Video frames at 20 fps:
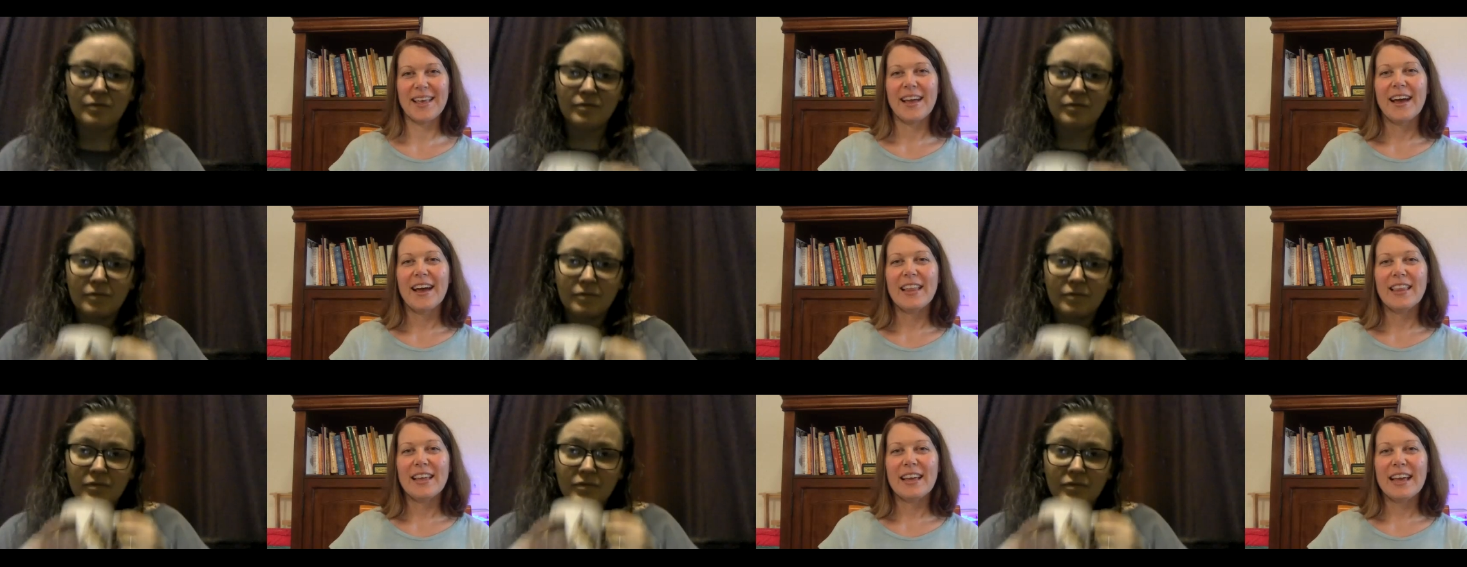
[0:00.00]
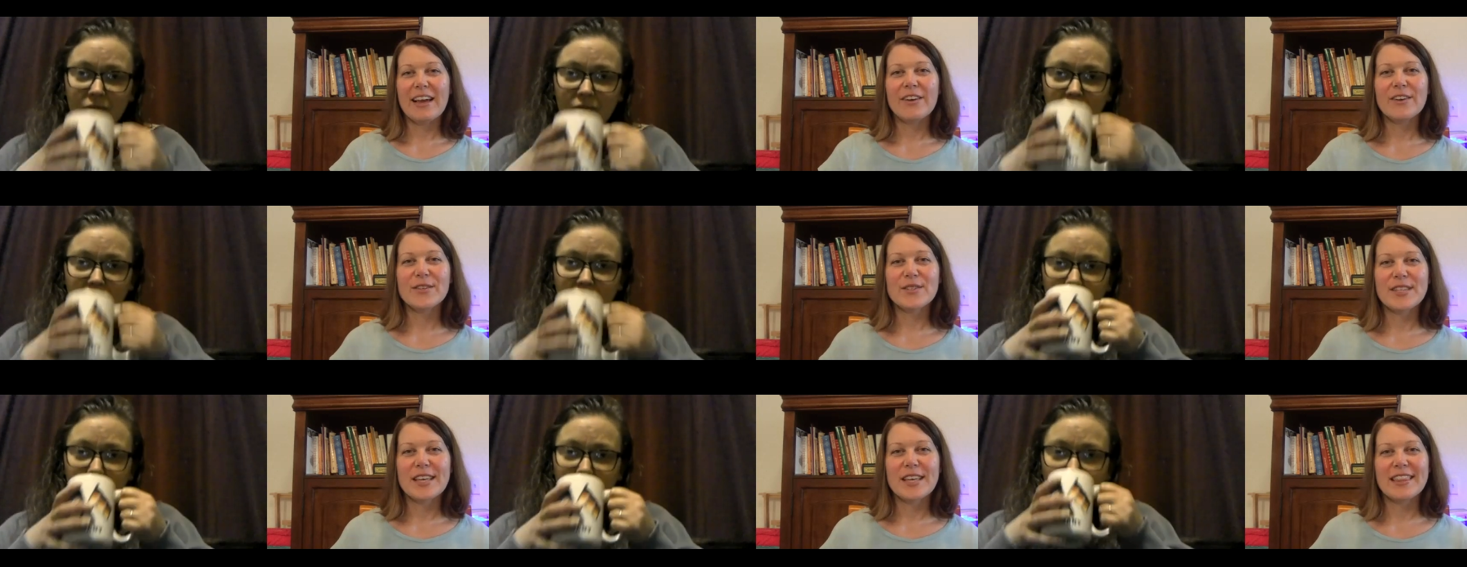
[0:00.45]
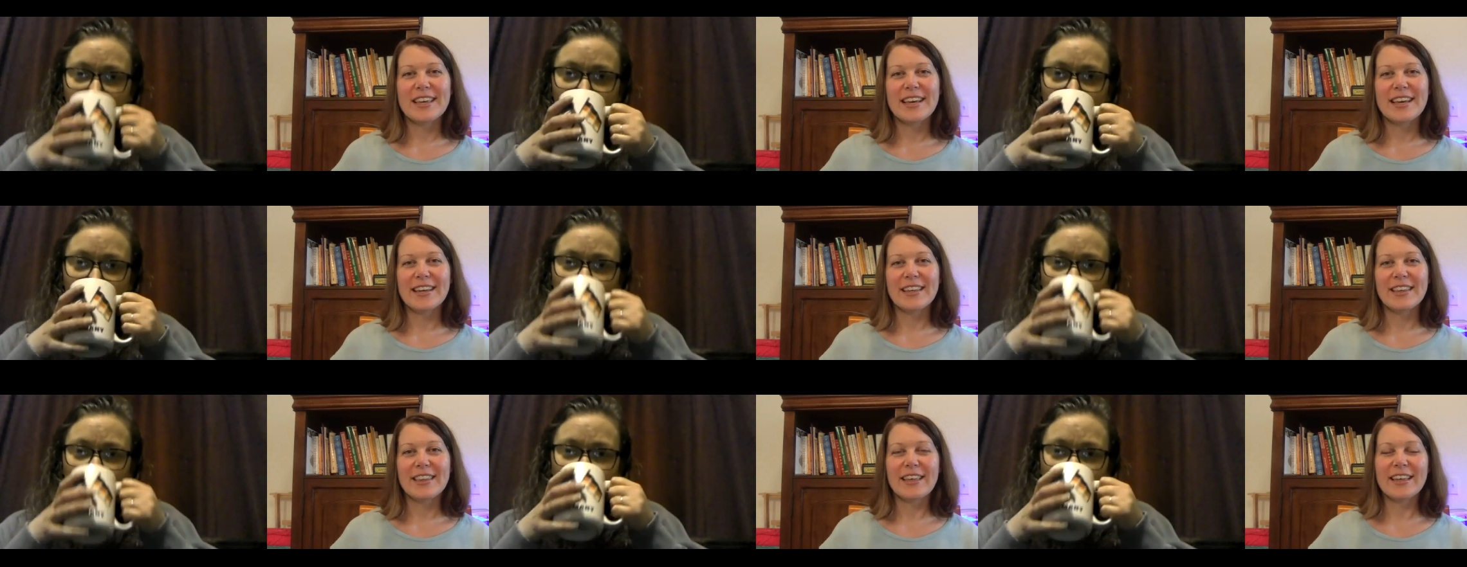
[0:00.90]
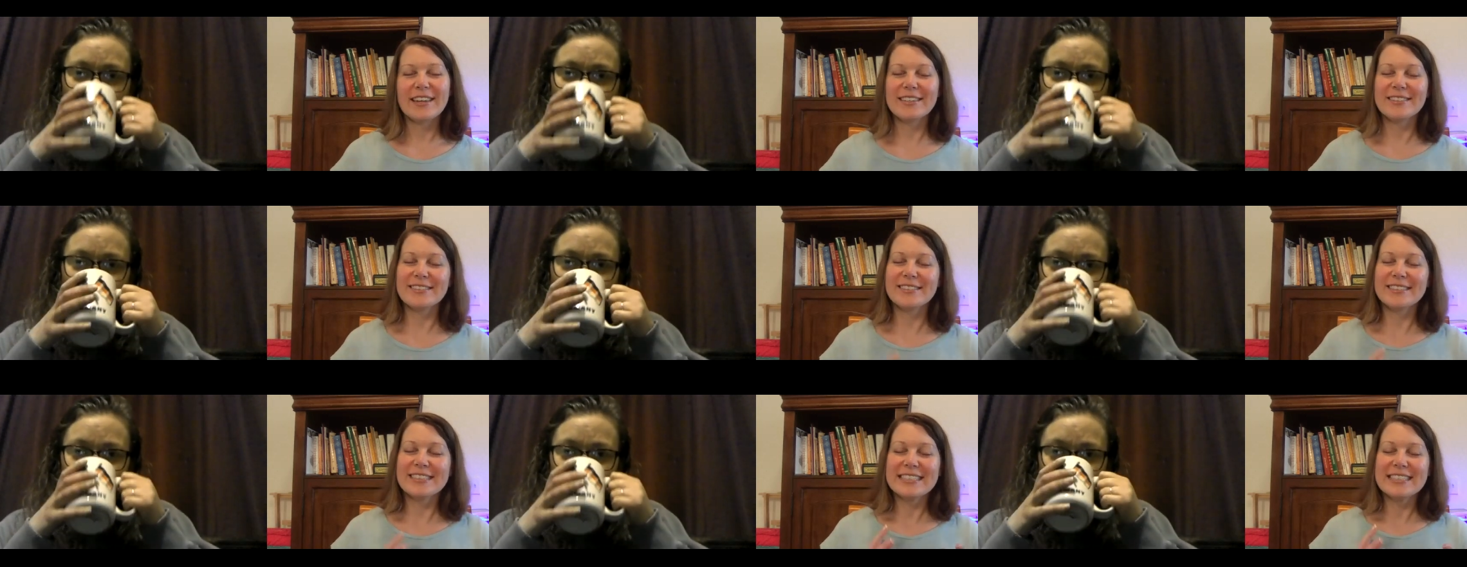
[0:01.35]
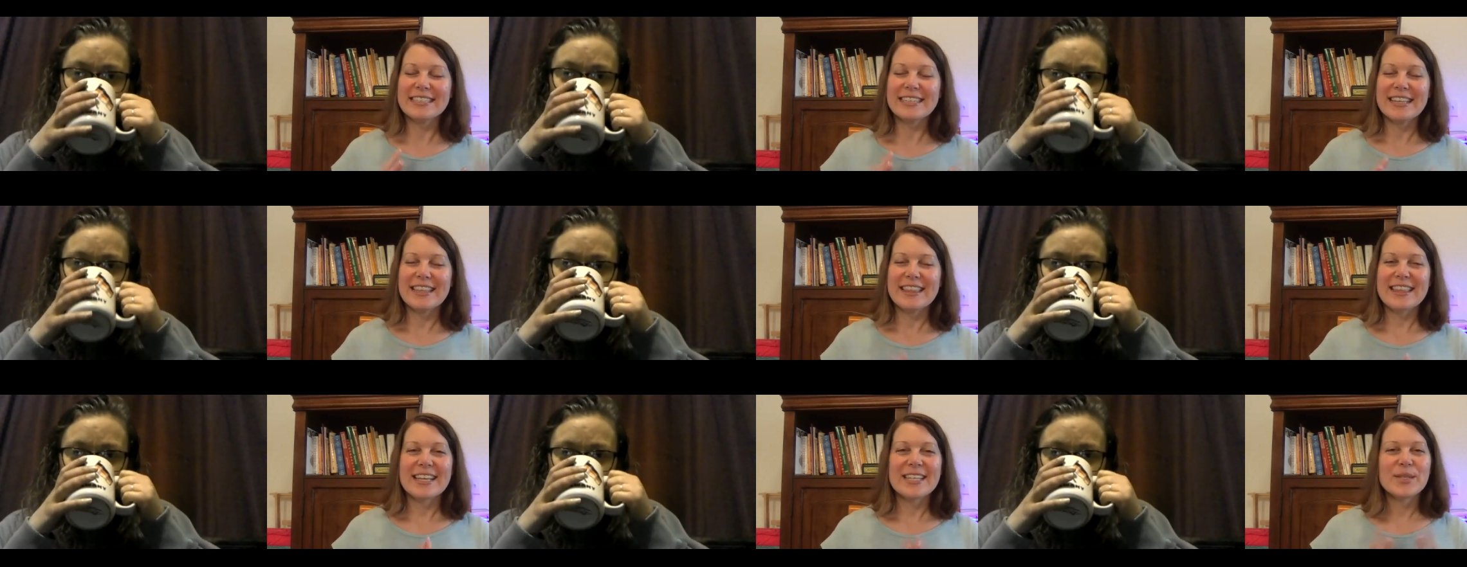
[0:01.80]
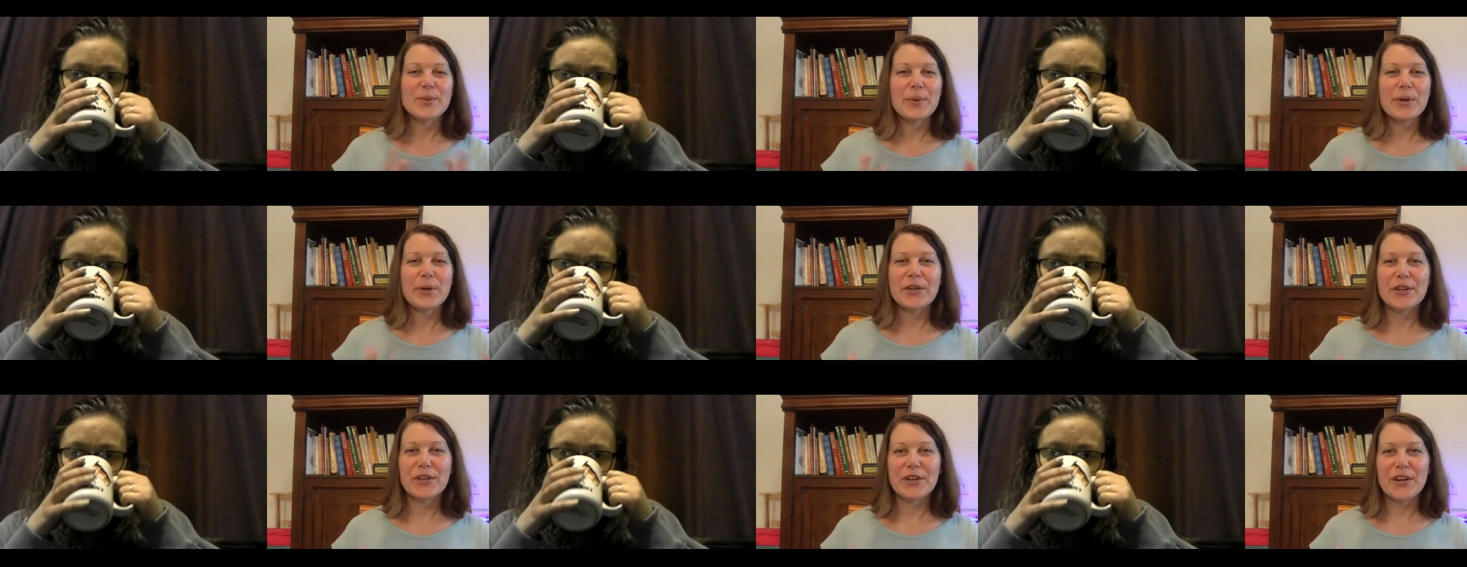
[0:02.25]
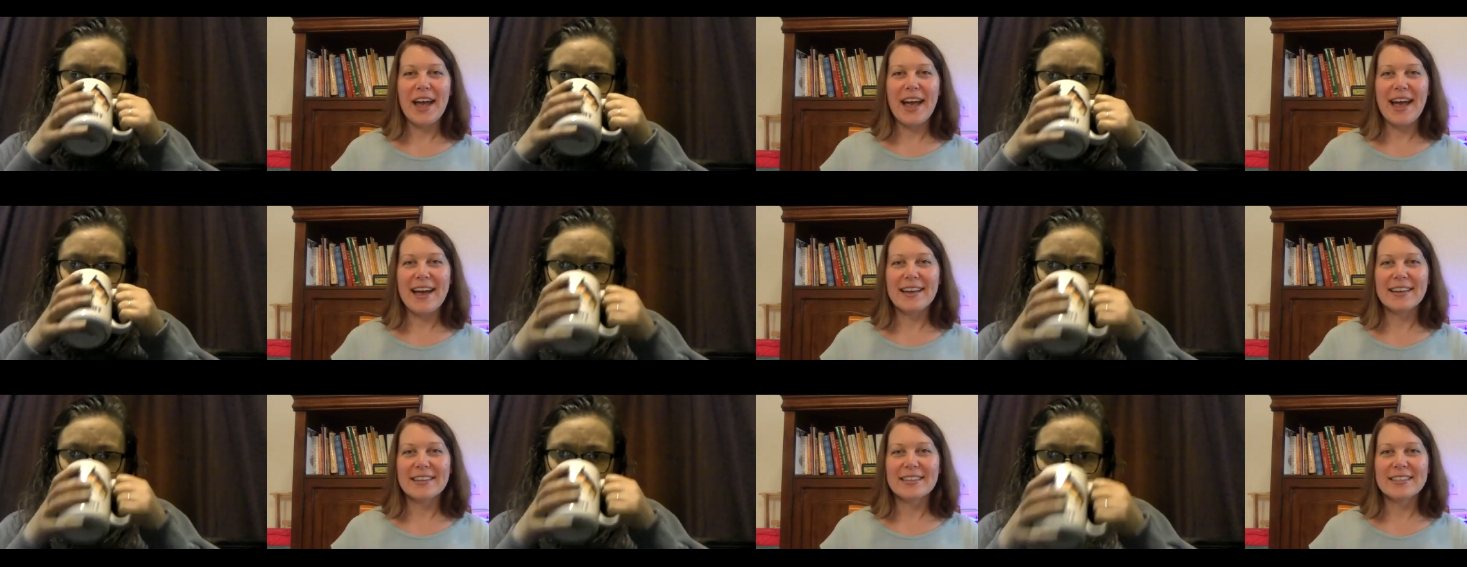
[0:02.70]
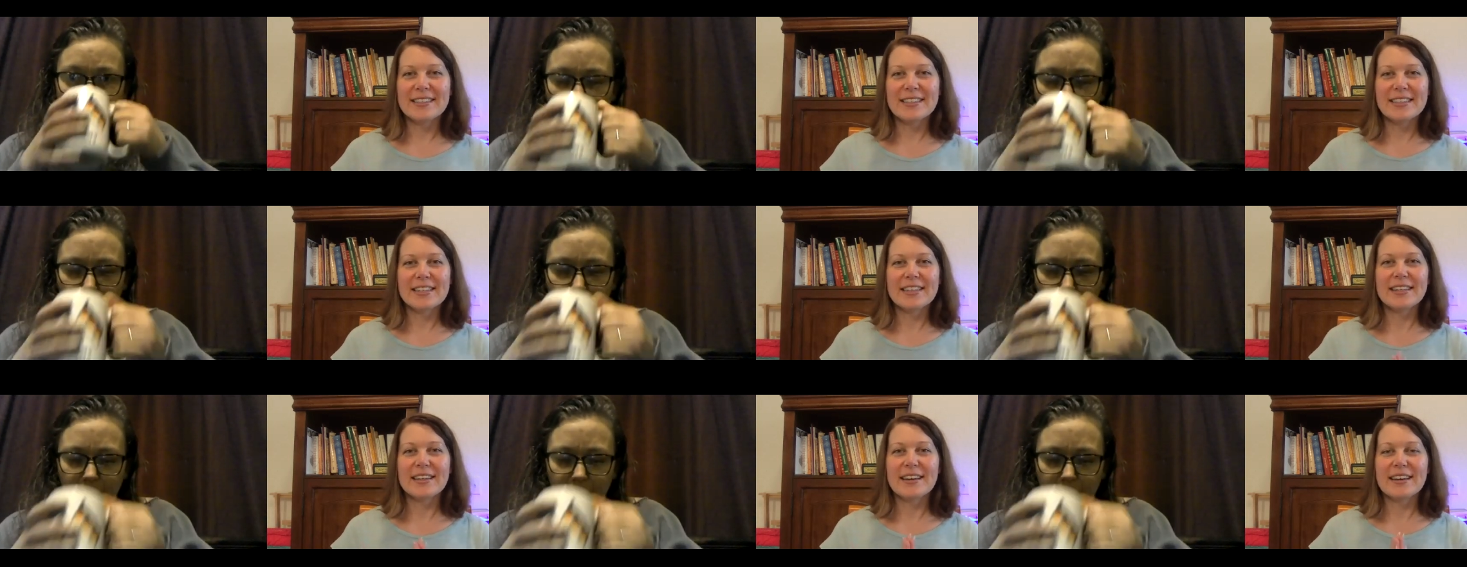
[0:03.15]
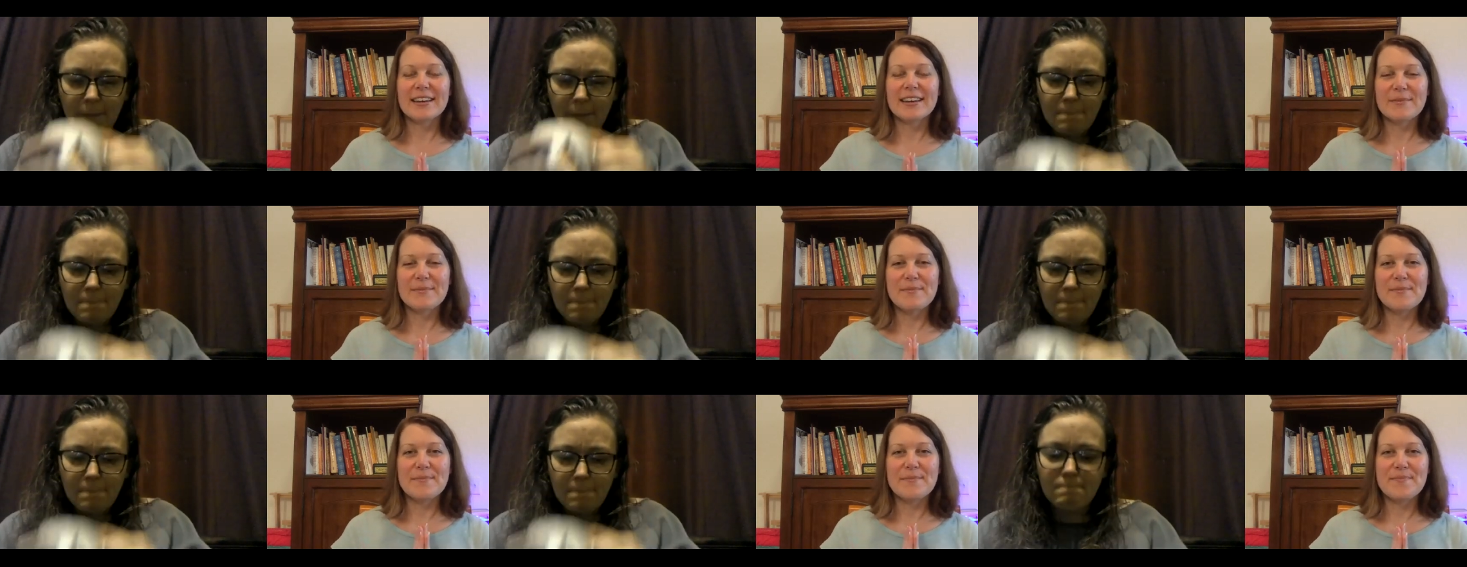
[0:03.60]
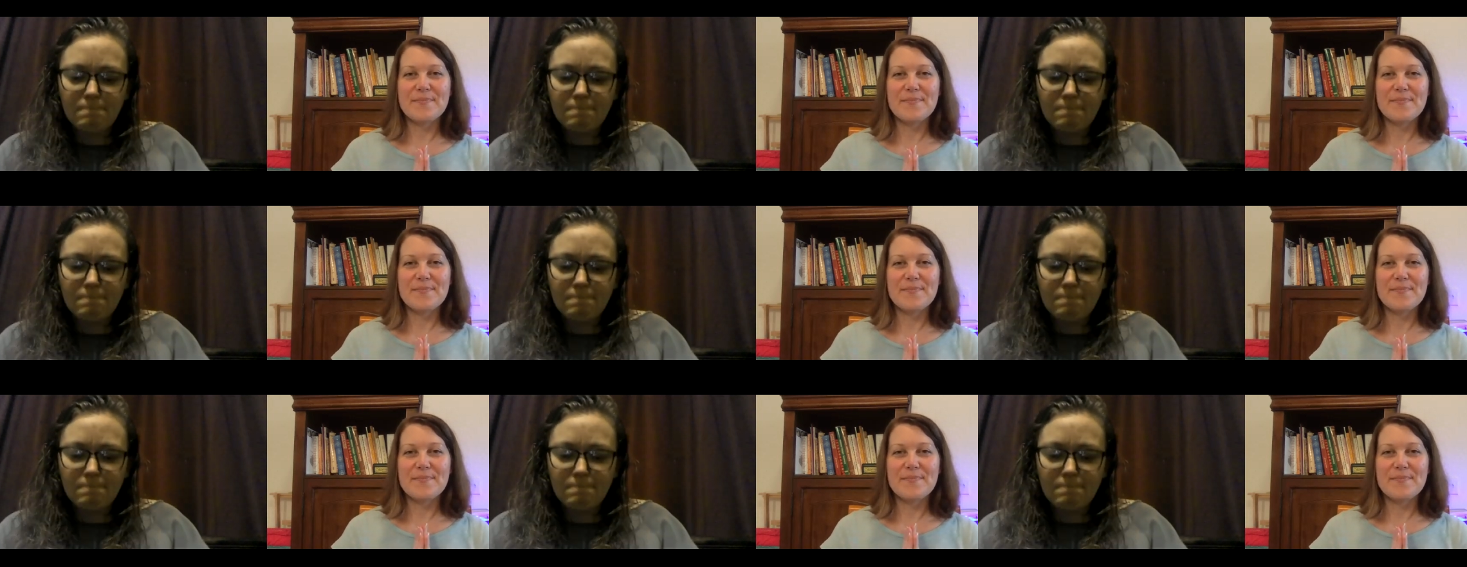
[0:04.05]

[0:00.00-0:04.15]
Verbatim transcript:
Speaker 1: I like how you said that. That that's where you're at. Um,